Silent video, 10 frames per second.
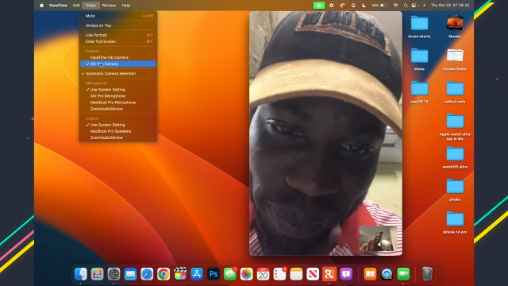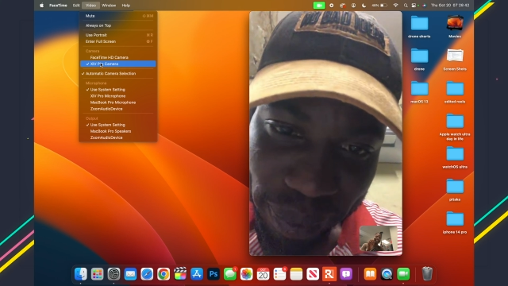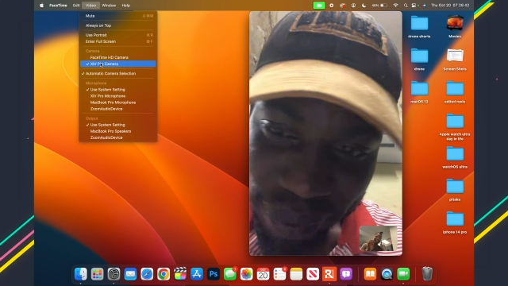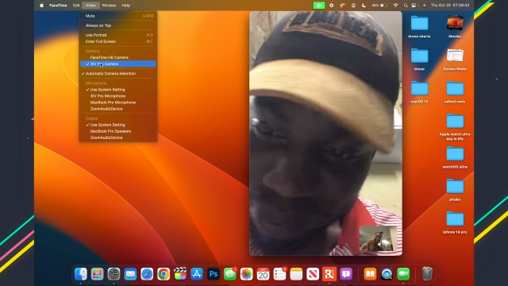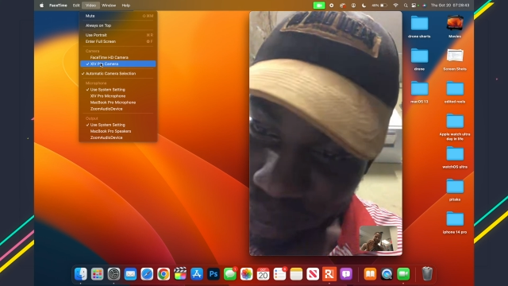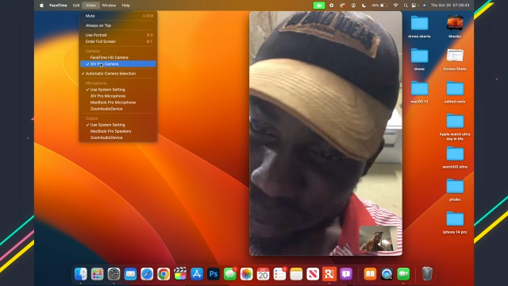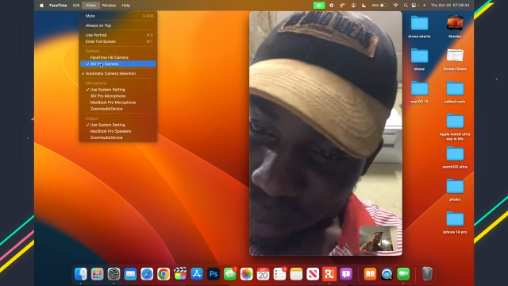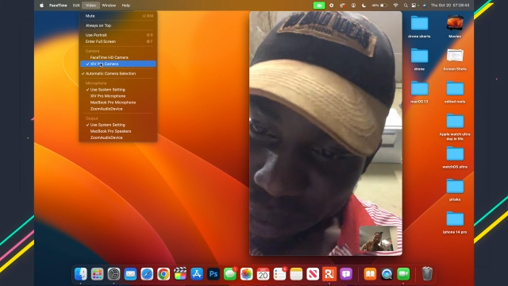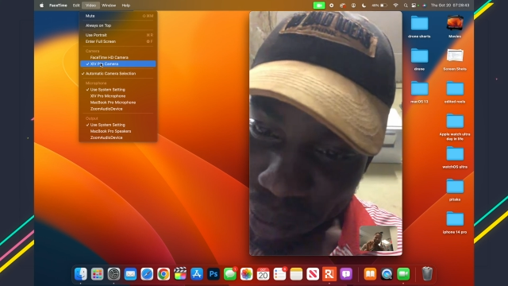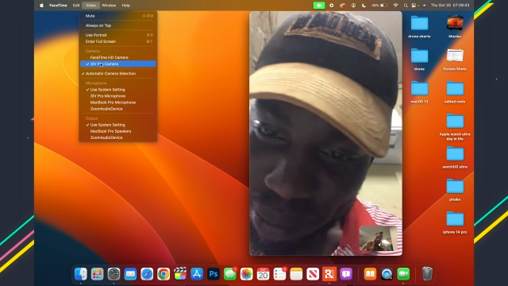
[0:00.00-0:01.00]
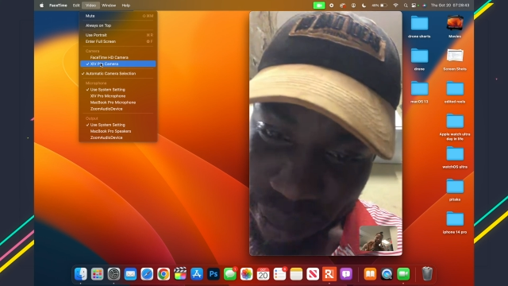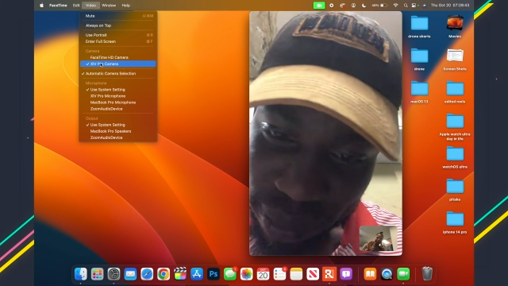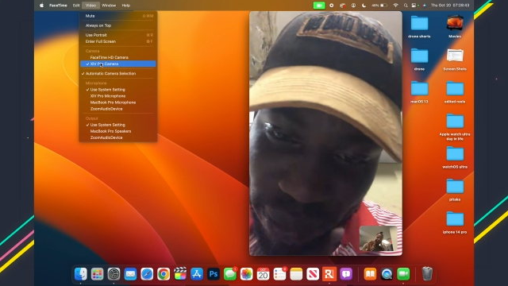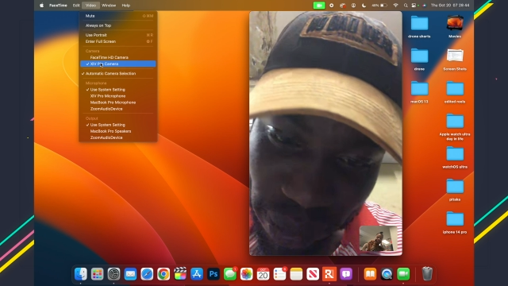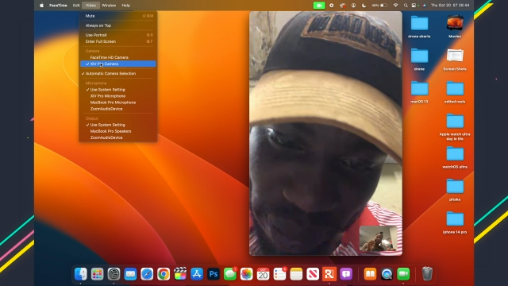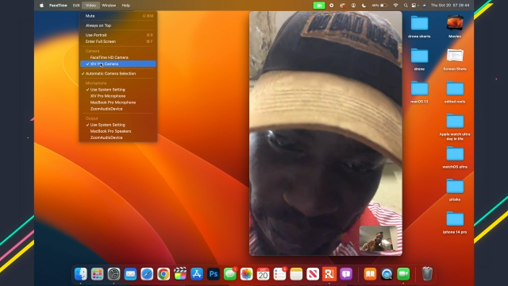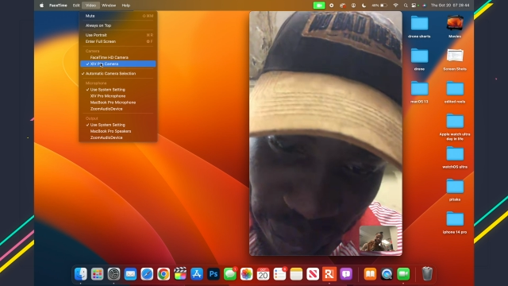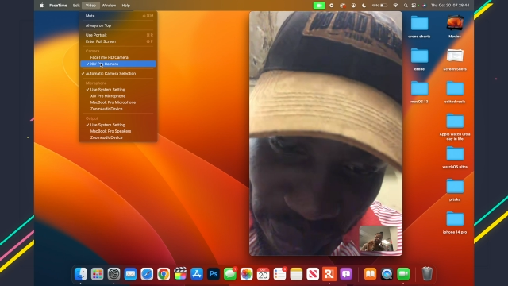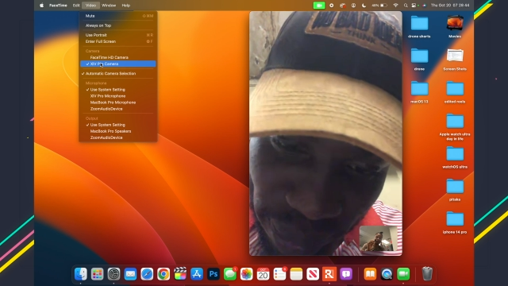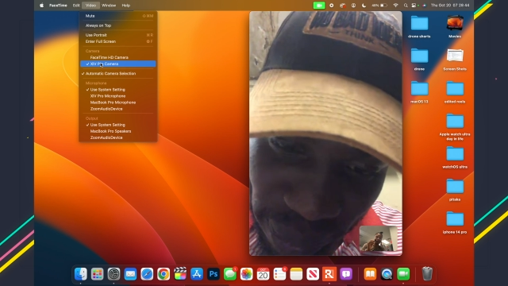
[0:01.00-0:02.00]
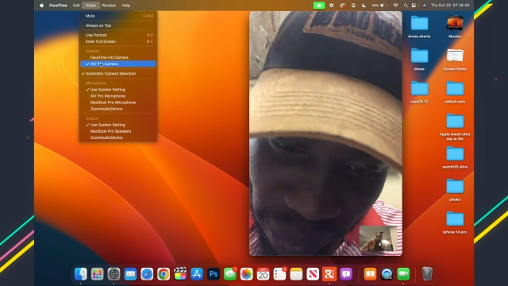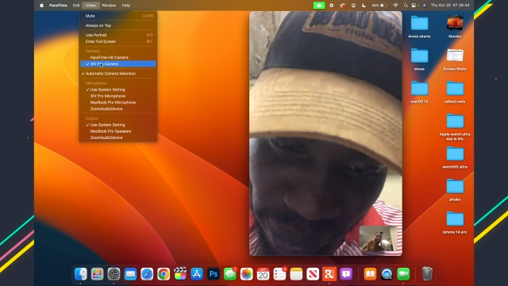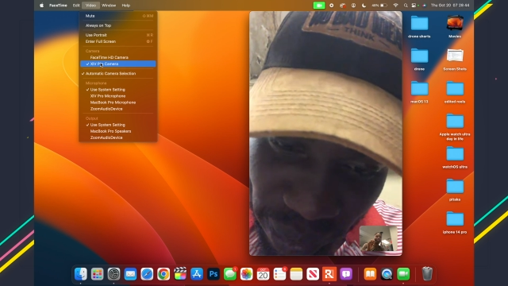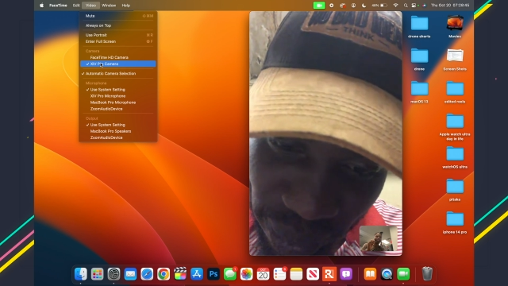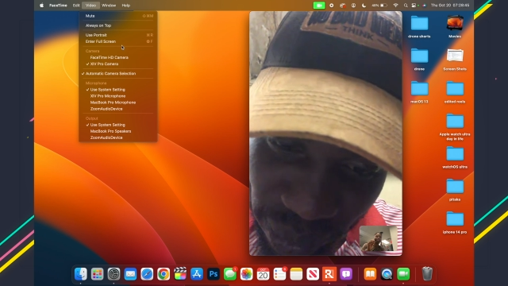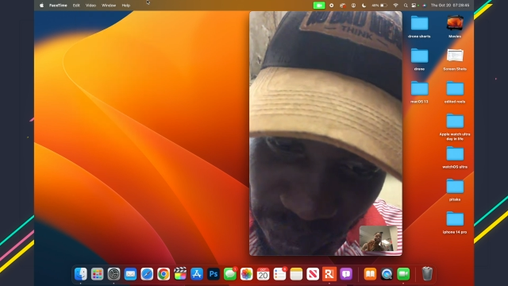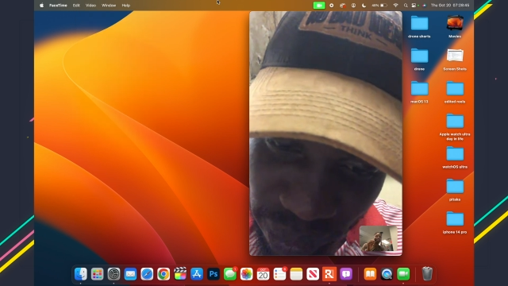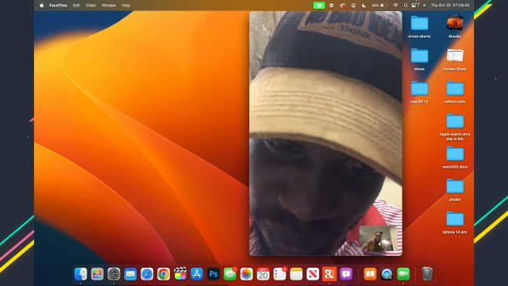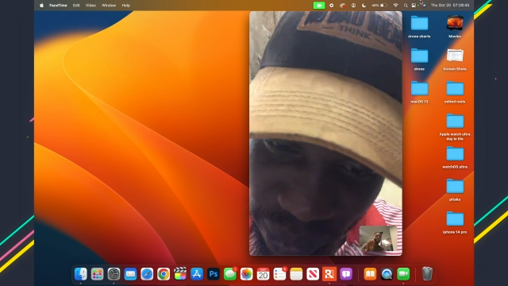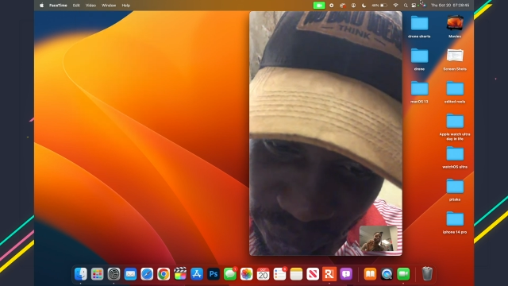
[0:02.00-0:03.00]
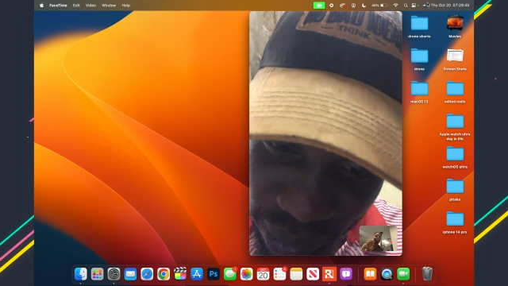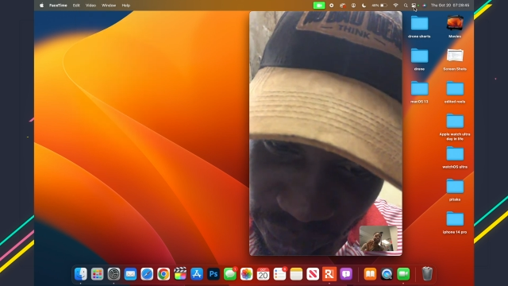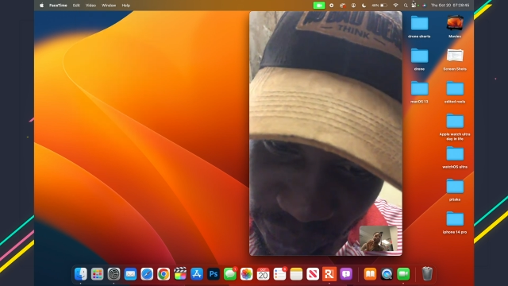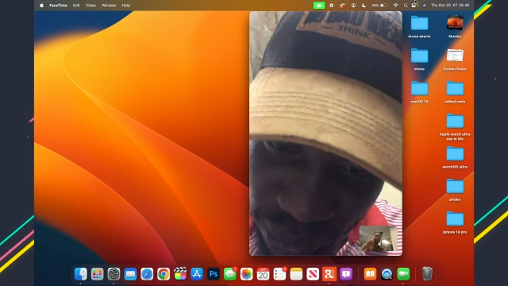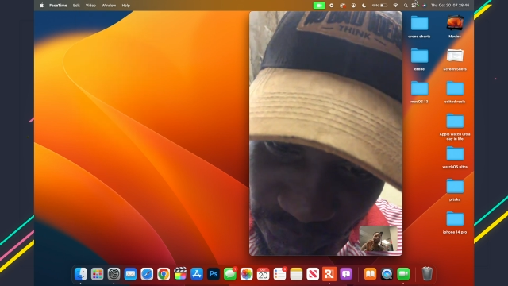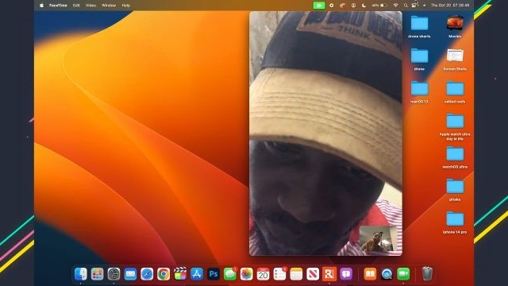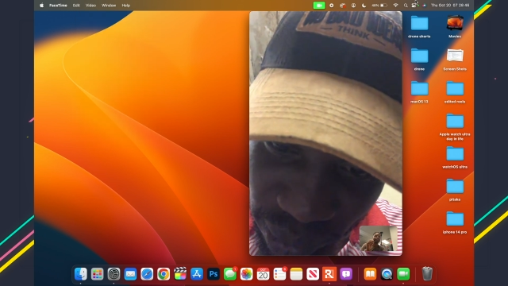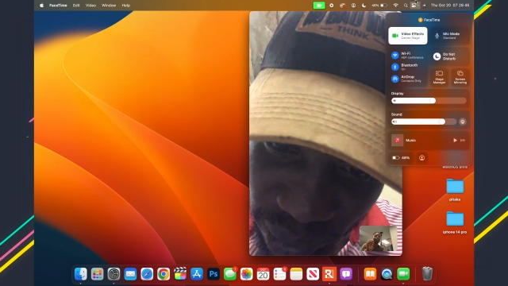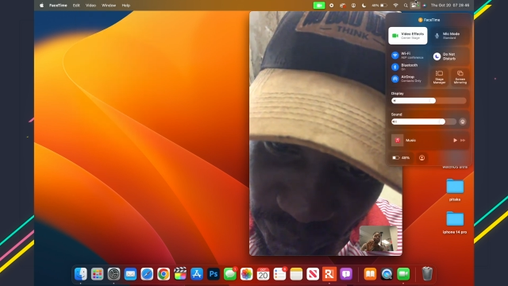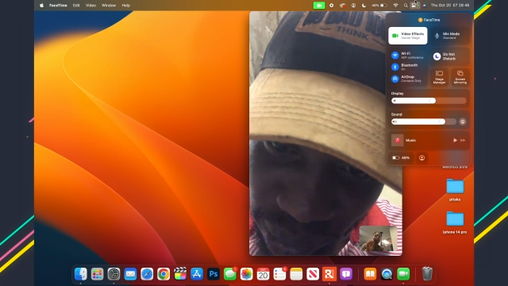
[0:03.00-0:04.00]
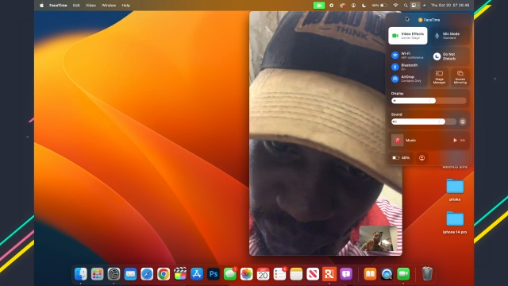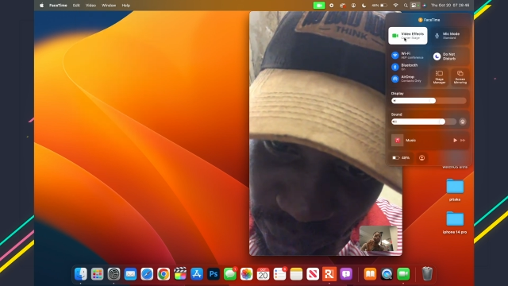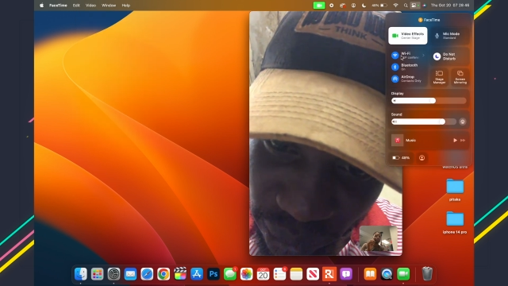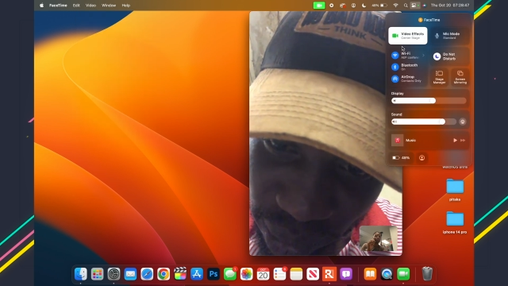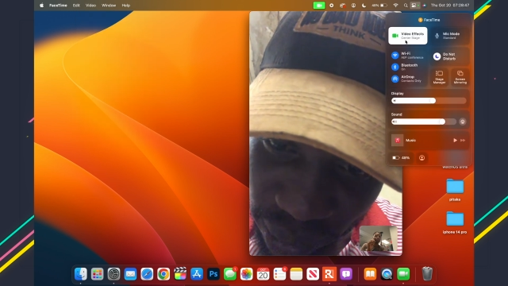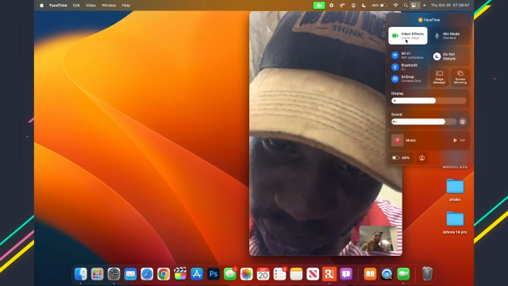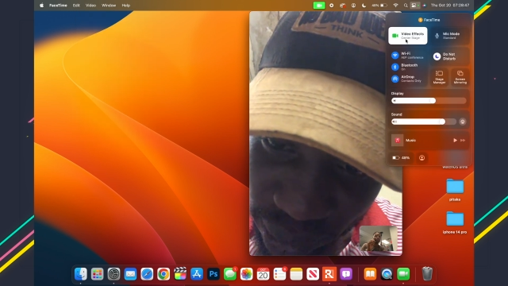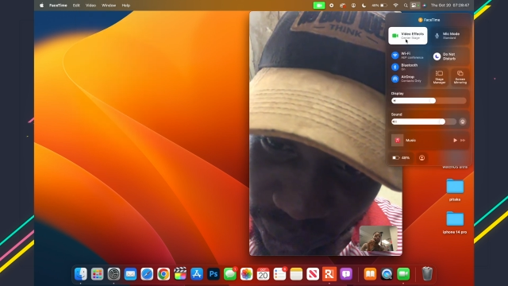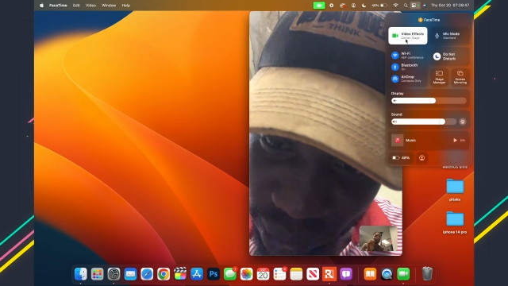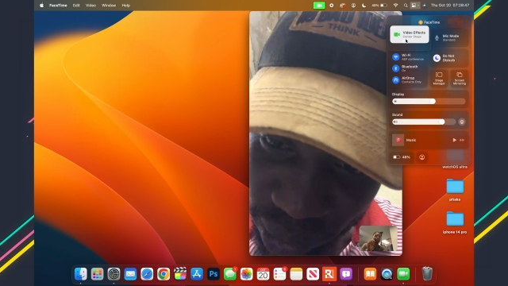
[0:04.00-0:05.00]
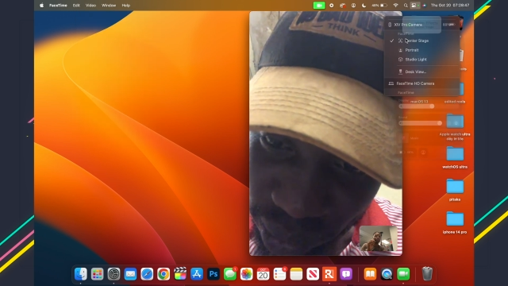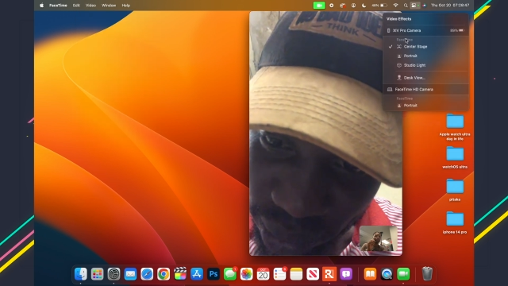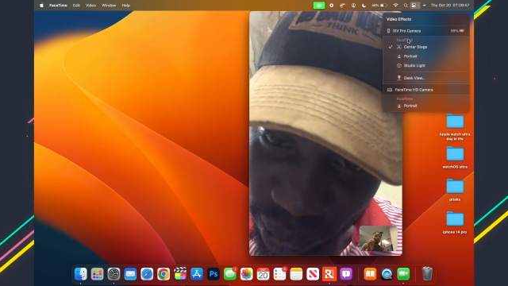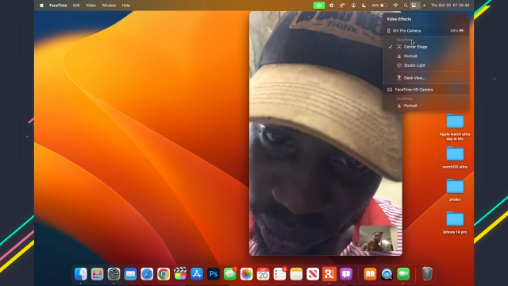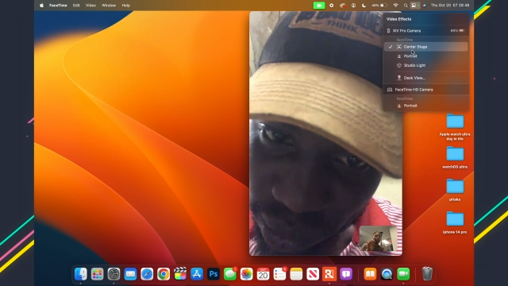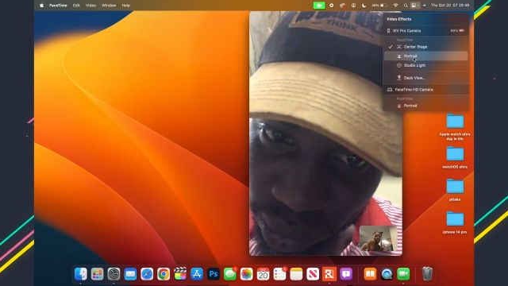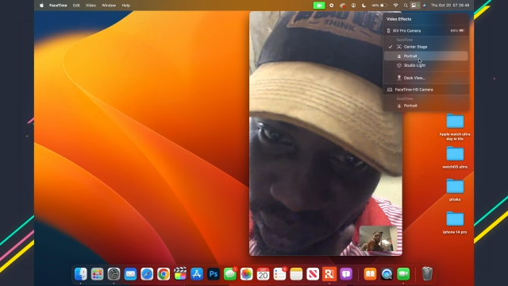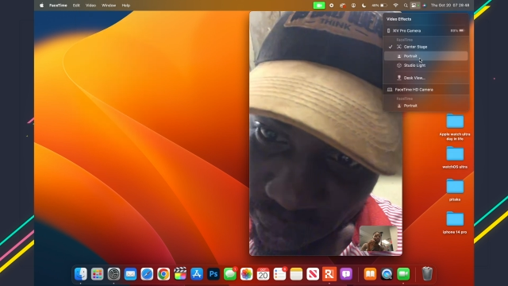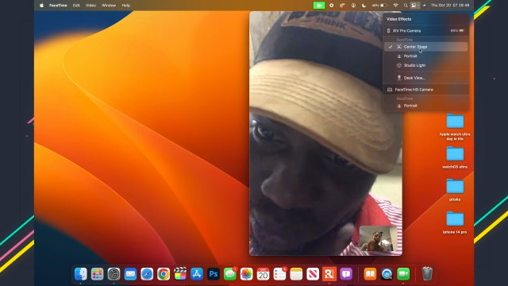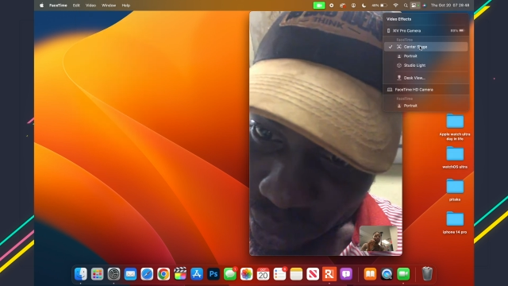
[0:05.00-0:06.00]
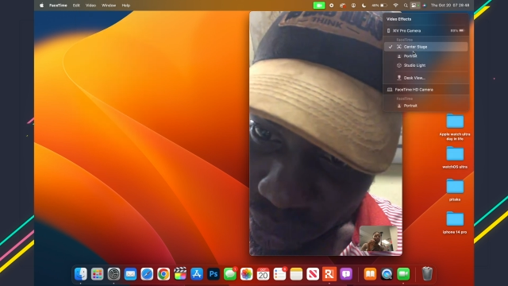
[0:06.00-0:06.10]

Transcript: [unreadable: no face in view]